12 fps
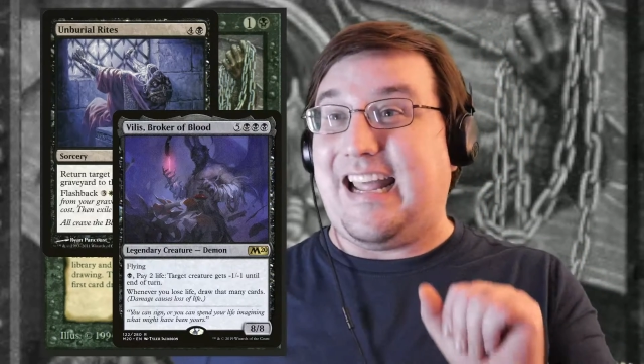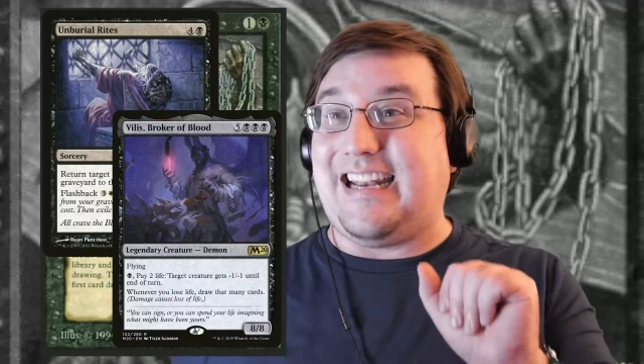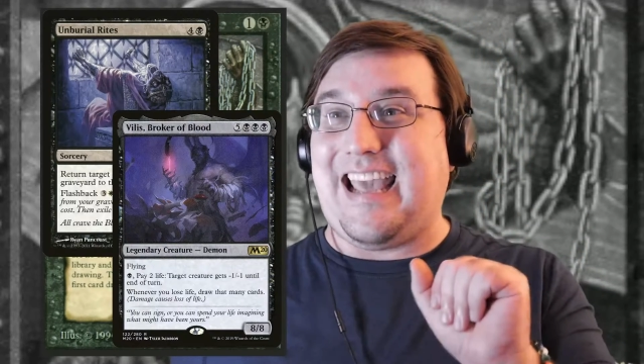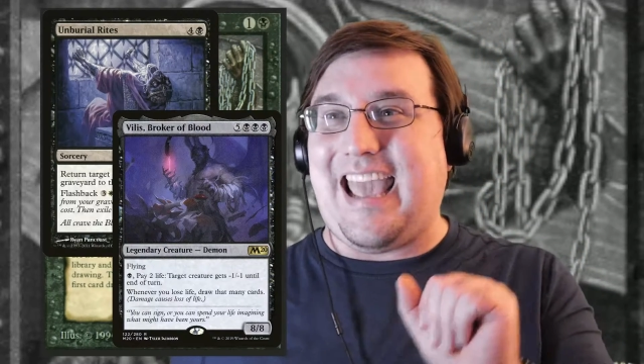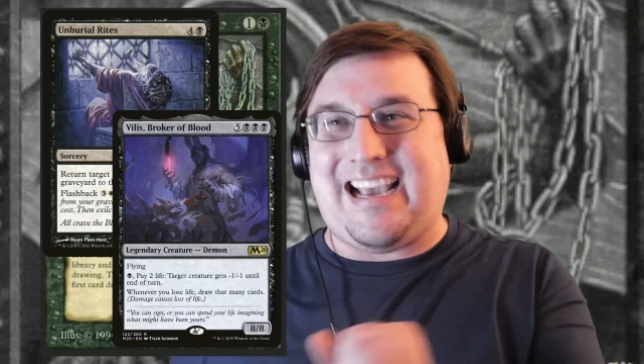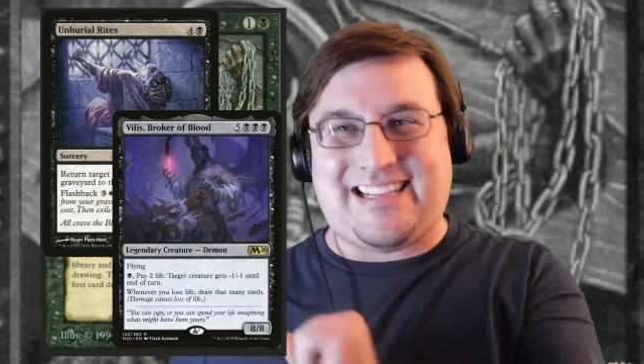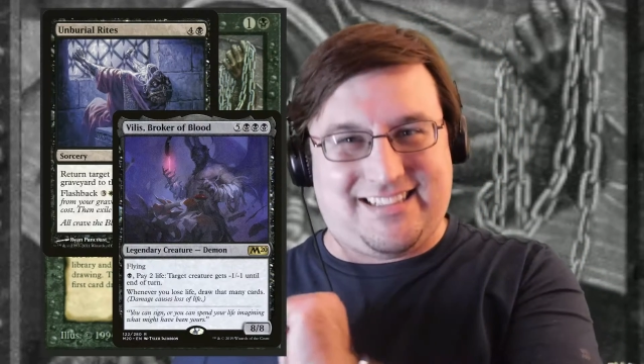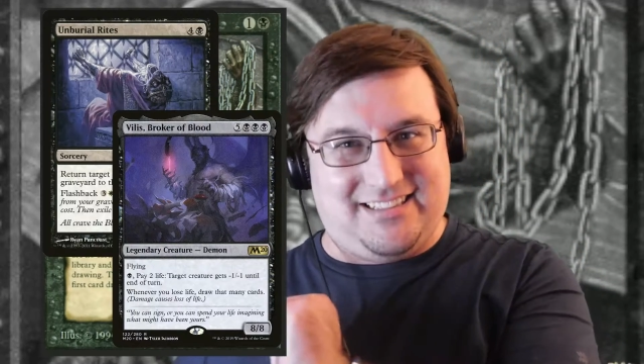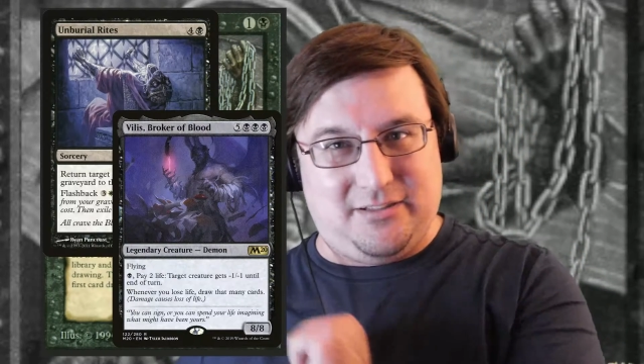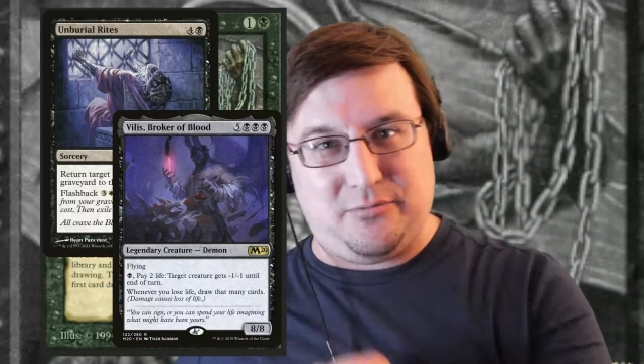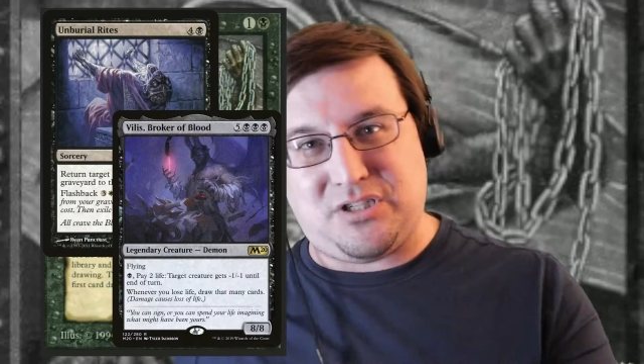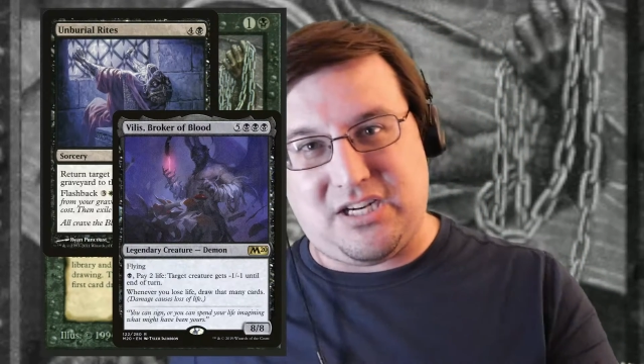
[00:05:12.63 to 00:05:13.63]
and
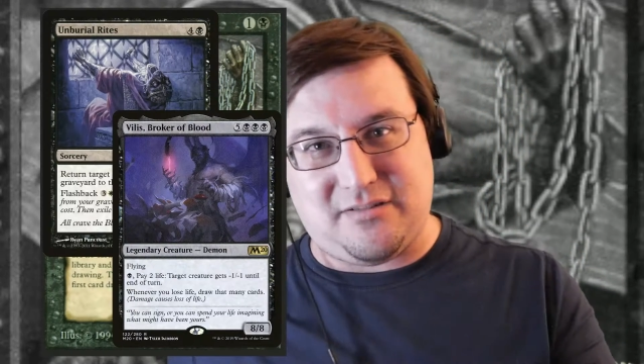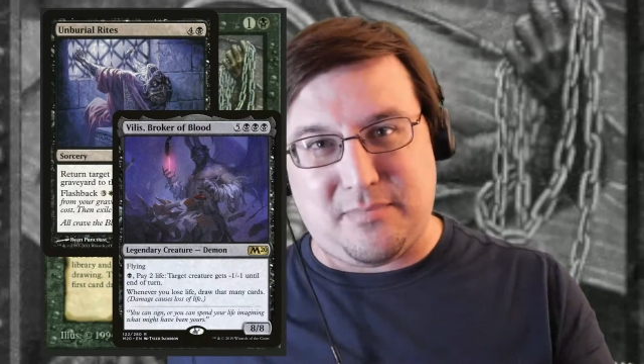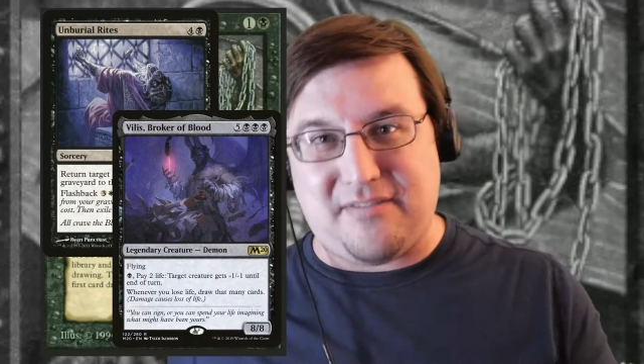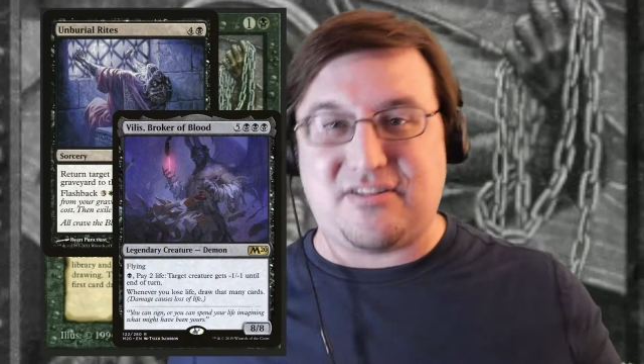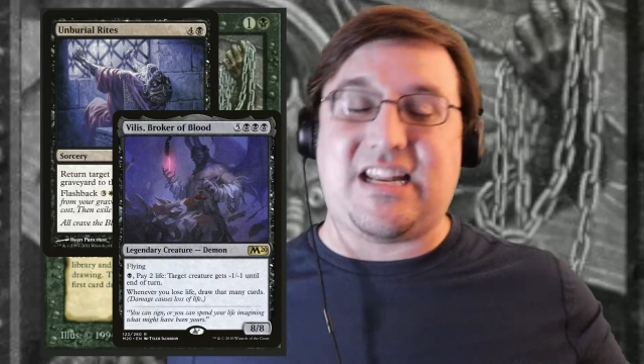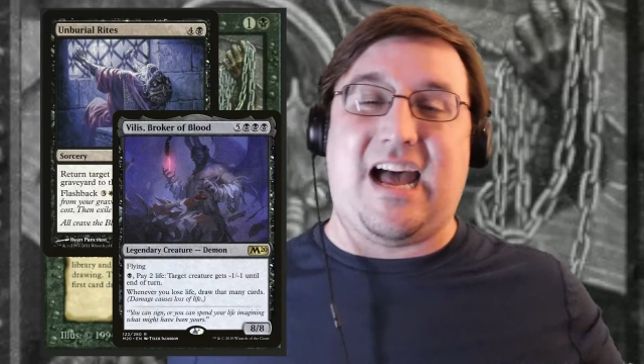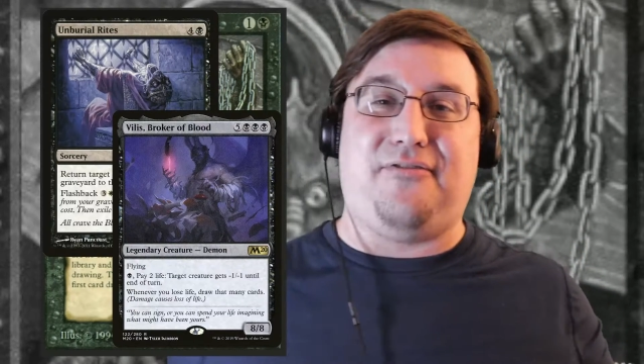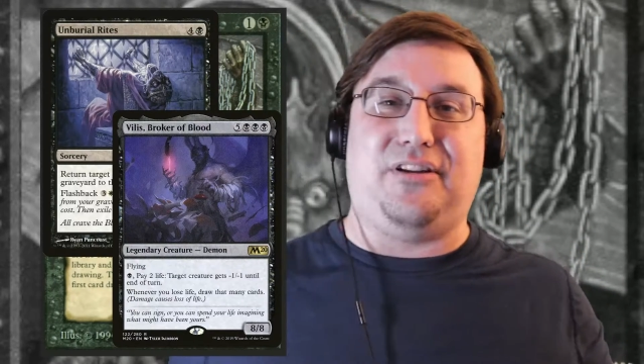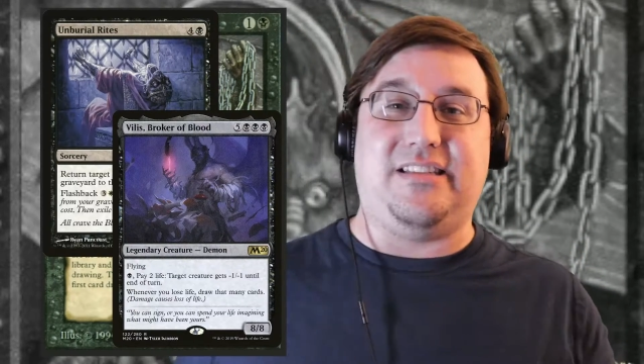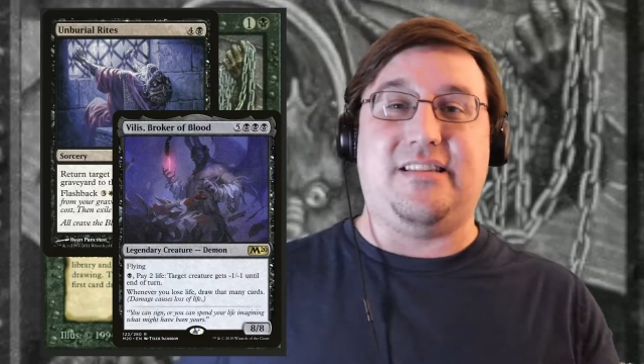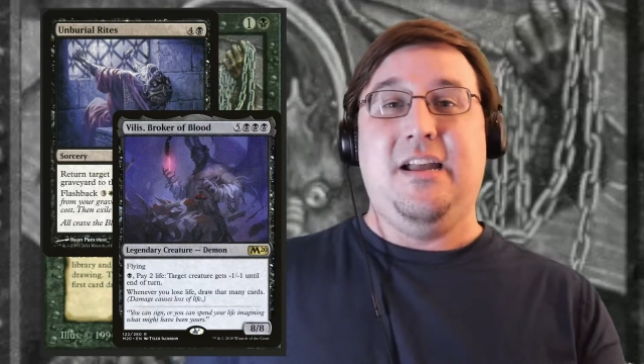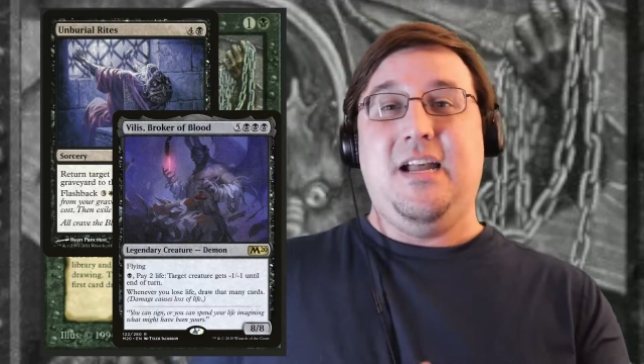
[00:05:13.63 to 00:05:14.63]
excellent with Chains of Mephistopheles.